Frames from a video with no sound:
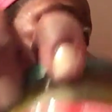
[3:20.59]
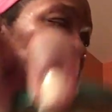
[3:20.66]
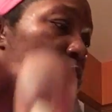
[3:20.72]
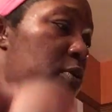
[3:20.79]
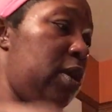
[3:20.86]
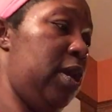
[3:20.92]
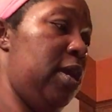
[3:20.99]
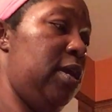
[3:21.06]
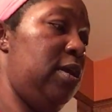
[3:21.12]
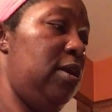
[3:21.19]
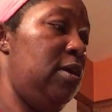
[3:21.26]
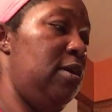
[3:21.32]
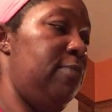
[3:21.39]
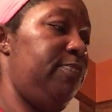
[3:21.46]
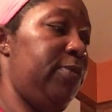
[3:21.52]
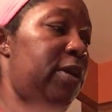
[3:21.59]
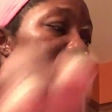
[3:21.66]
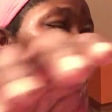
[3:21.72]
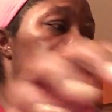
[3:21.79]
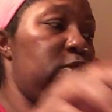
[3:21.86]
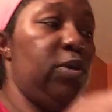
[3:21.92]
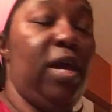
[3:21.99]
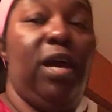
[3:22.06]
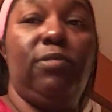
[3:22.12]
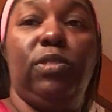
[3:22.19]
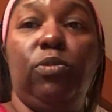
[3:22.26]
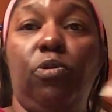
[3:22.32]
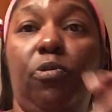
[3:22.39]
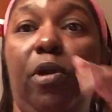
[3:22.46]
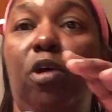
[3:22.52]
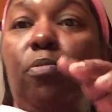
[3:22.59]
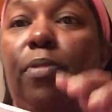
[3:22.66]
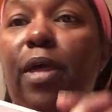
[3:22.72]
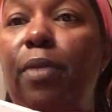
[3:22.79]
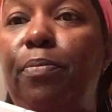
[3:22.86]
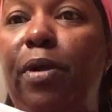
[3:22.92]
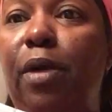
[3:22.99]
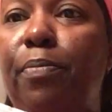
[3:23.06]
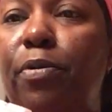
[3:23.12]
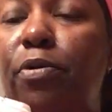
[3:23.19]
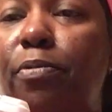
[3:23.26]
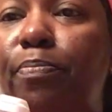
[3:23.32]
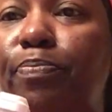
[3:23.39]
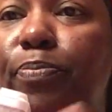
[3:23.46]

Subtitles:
Okay, so have some ground black pepper.